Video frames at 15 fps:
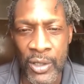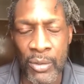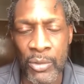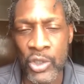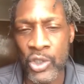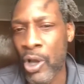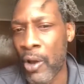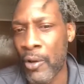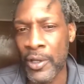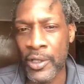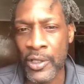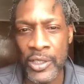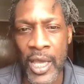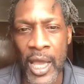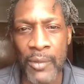in the majority
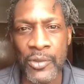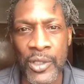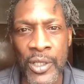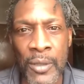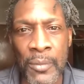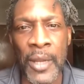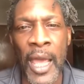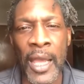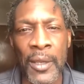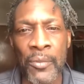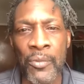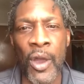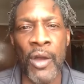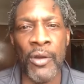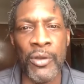of times in the black
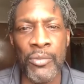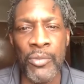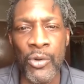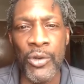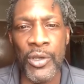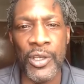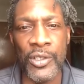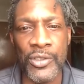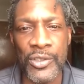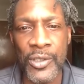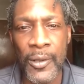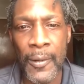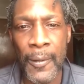and brown communities.